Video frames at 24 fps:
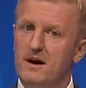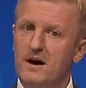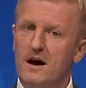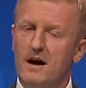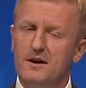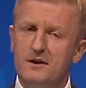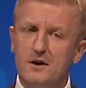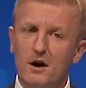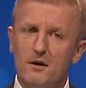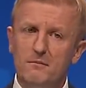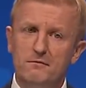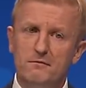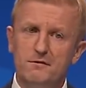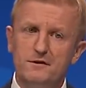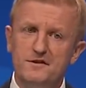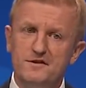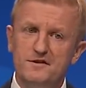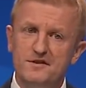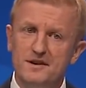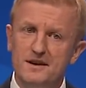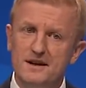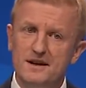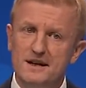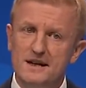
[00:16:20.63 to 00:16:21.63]
And
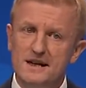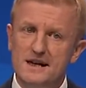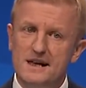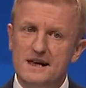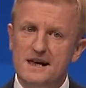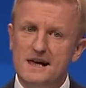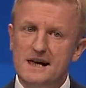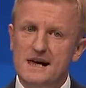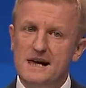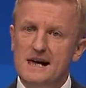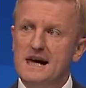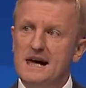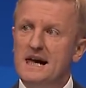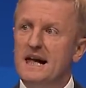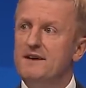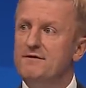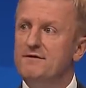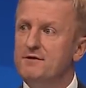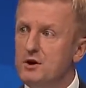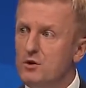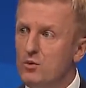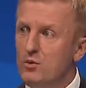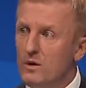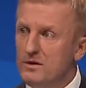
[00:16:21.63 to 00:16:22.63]
conference,
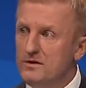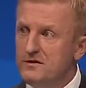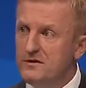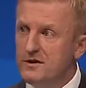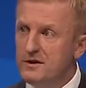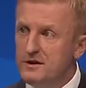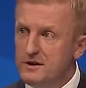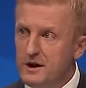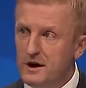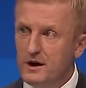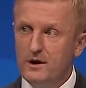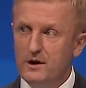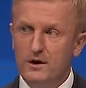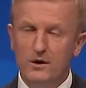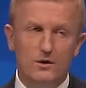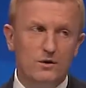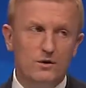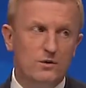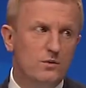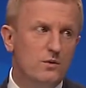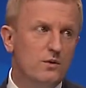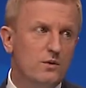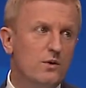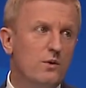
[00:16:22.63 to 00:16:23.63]
if you want to know
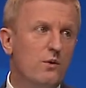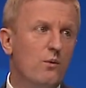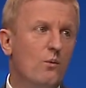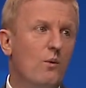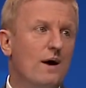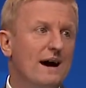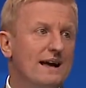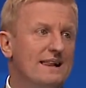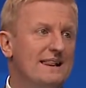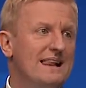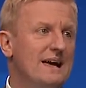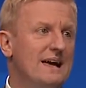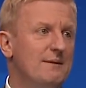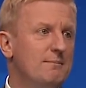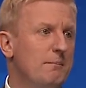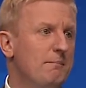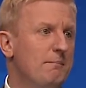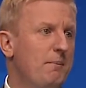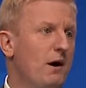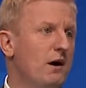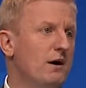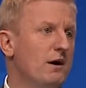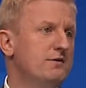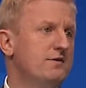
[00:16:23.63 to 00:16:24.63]
why Labour
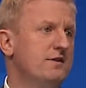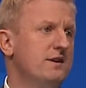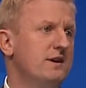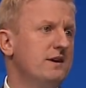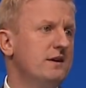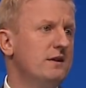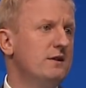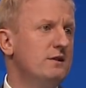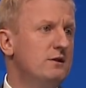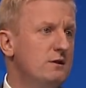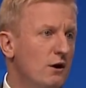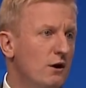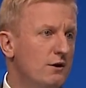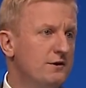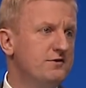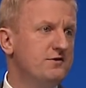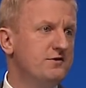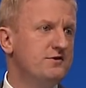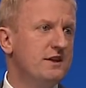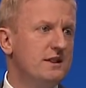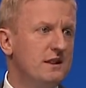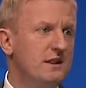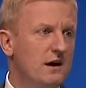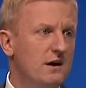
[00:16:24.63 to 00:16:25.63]
Party
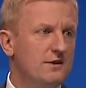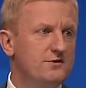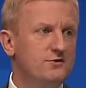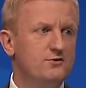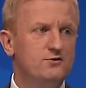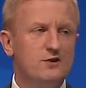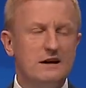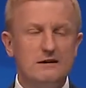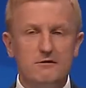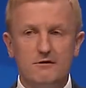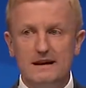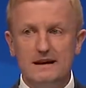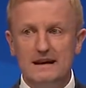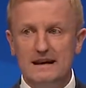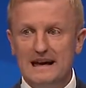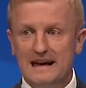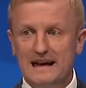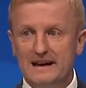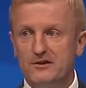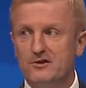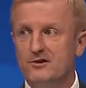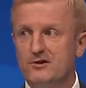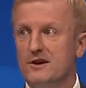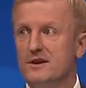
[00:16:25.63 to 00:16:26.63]
lost the last general
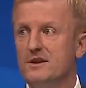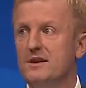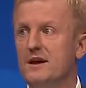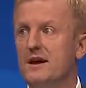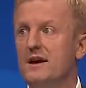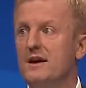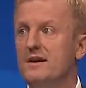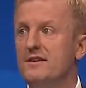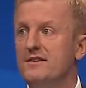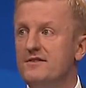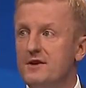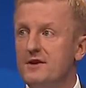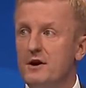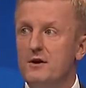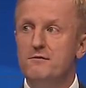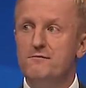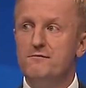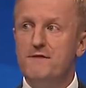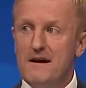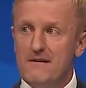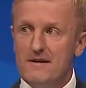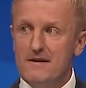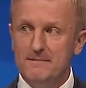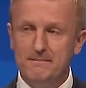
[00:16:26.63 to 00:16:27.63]
election so
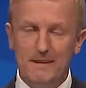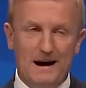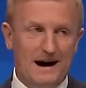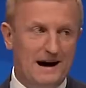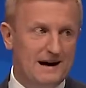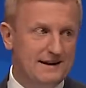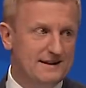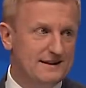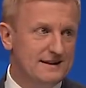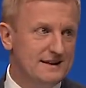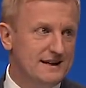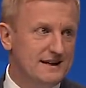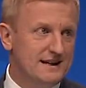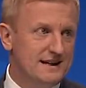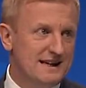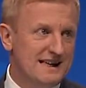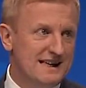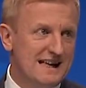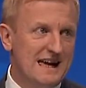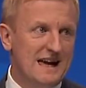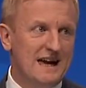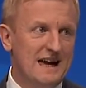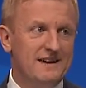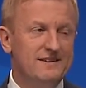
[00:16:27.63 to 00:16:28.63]
very badly,
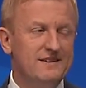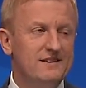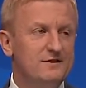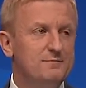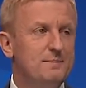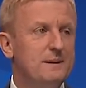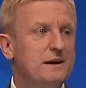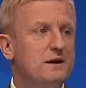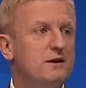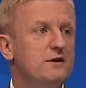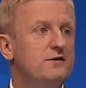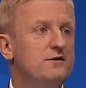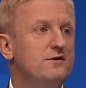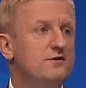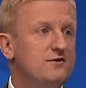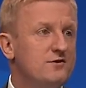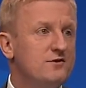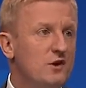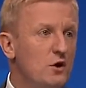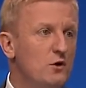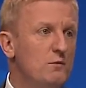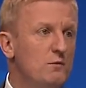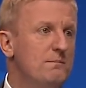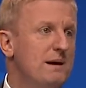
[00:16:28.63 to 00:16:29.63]
it is because
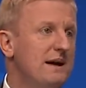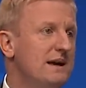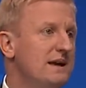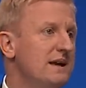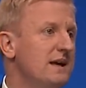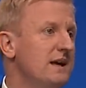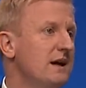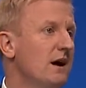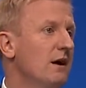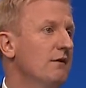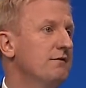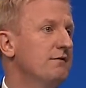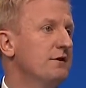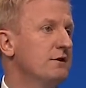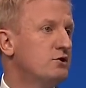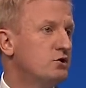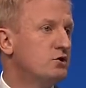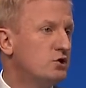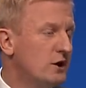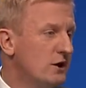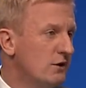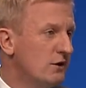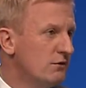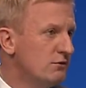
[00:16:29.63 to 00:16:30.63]
so many of the
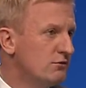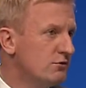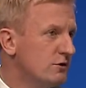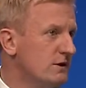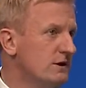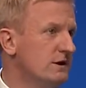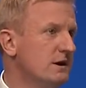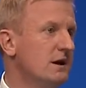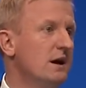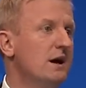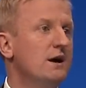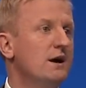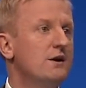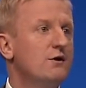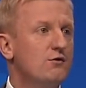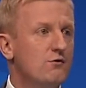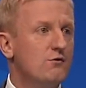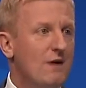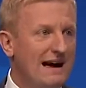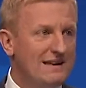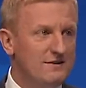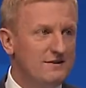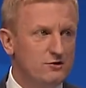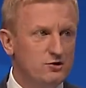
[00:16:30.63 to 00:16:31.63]
children,
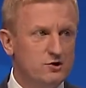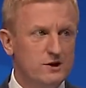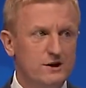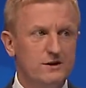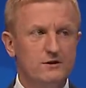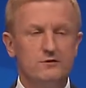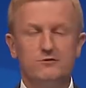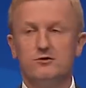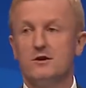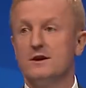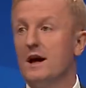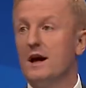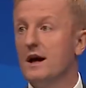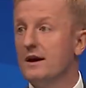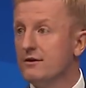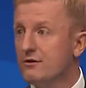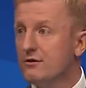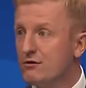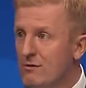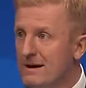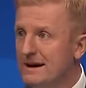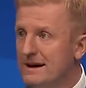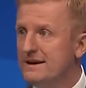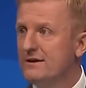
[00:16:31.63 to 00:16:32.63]
grandchildren, and
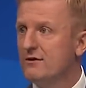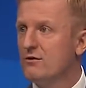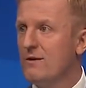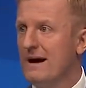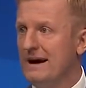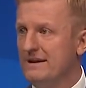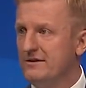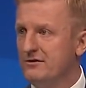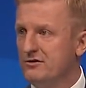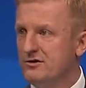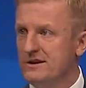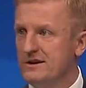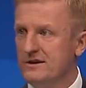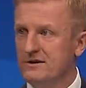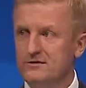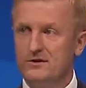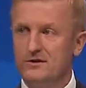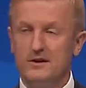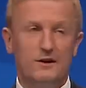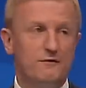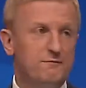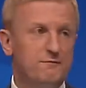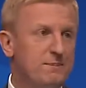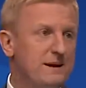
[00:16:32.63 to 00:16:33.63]

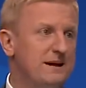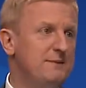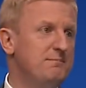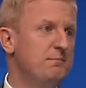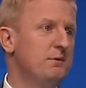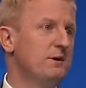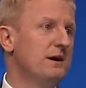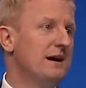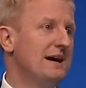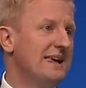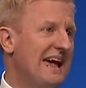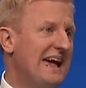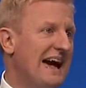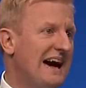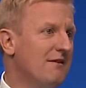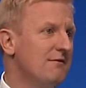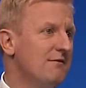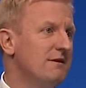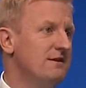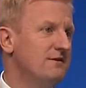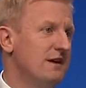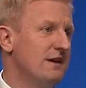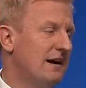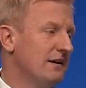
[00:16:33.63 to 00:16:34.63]
great-grandchildren of people like
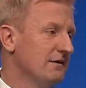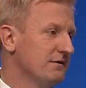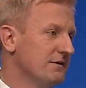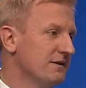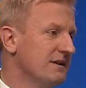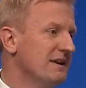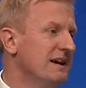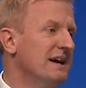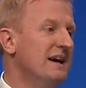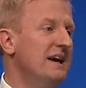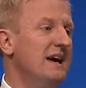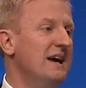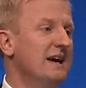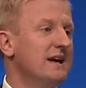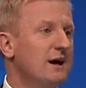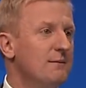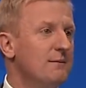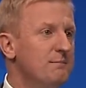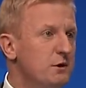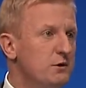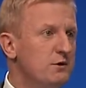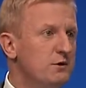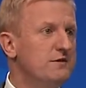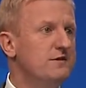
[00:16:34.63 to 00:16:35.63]
Harry Dowden in
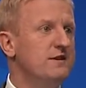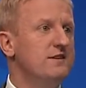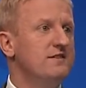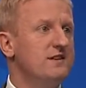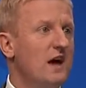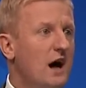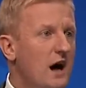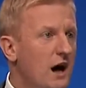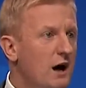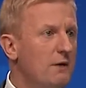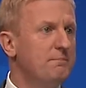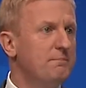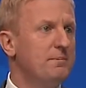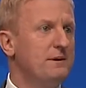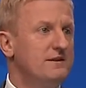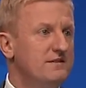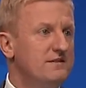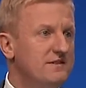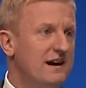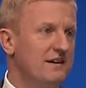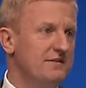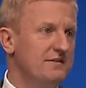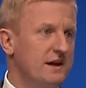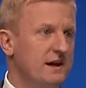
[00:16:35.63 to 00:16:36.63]
communities up and
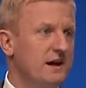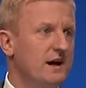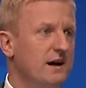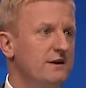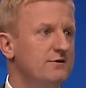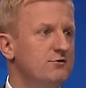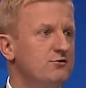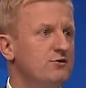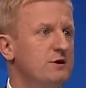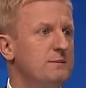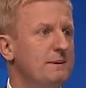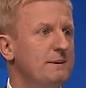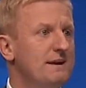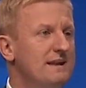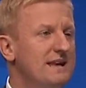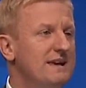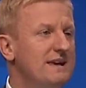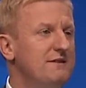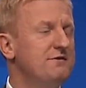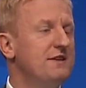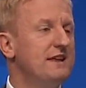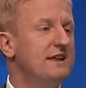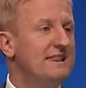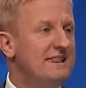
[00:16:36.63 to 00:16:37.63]
down the country
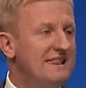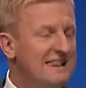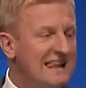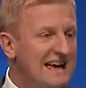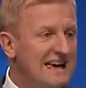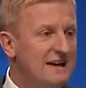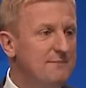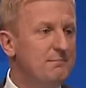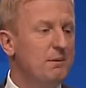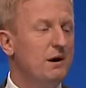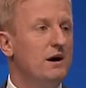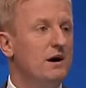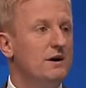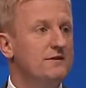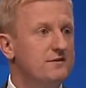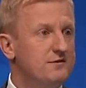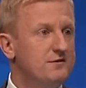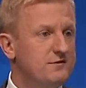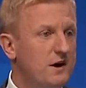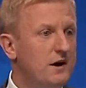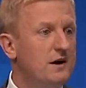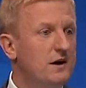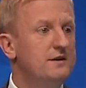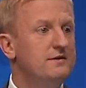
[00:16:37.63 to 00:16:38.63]
believe that Labour has
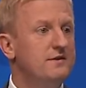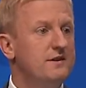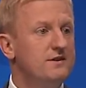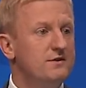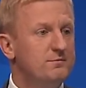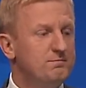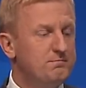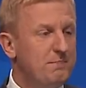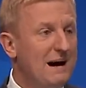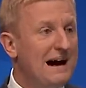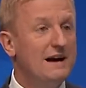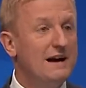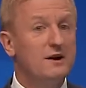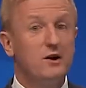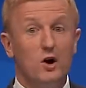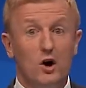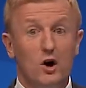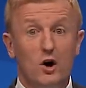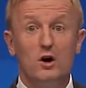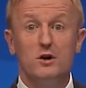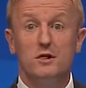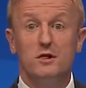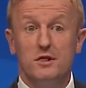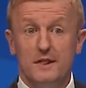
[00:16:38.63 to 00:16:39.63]
turned its back
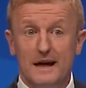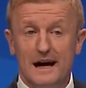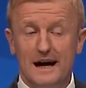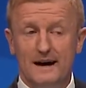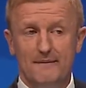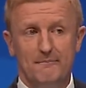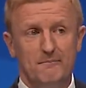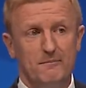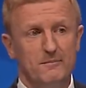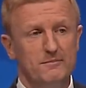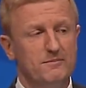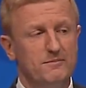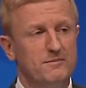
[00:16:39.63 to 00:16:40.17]
on them.